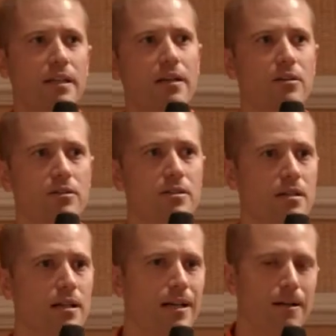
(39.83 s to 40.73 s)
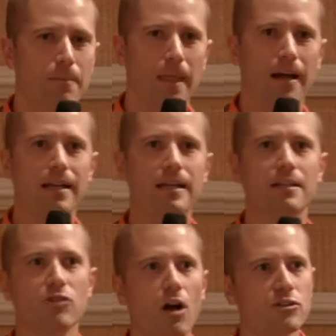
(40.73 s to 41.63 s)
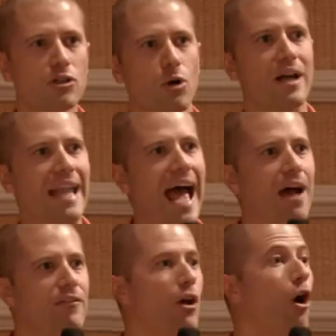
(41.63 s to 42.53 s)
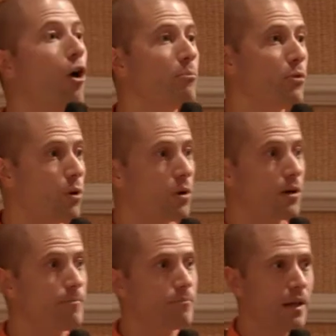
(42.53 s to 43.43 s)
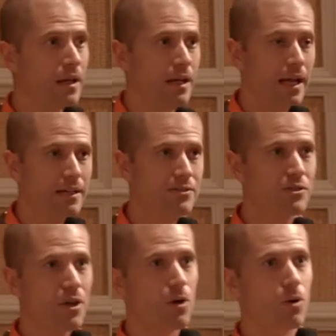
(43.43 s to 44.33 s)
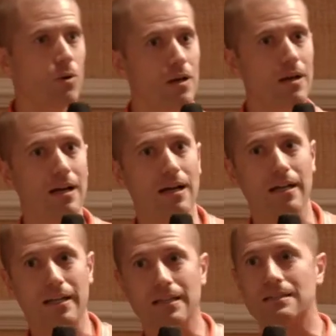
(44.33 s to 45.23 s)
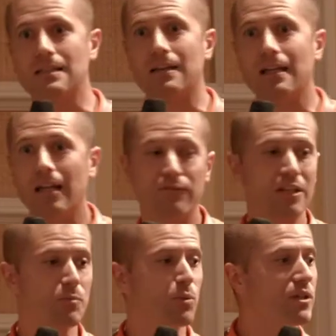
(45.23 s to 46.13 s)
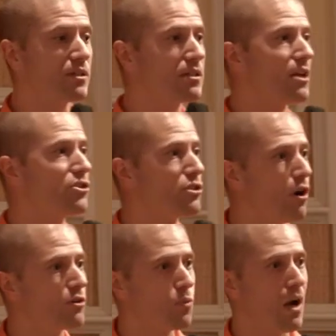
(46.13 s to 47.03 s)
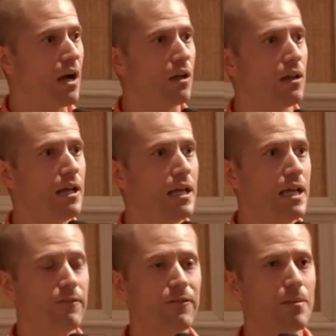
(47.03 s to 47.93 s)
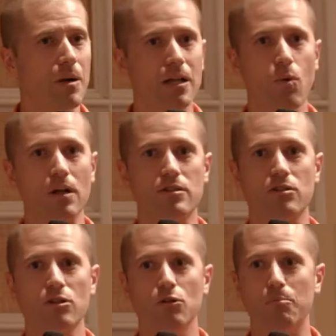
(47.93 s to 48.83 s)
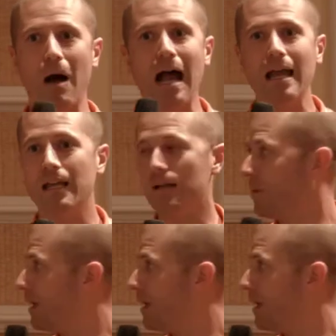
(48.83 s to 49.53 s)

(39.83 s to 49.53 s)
years. Uh, he is also an avid home brewer. And so uh, he has said that if this presentation goes well, if anybody wants to buy him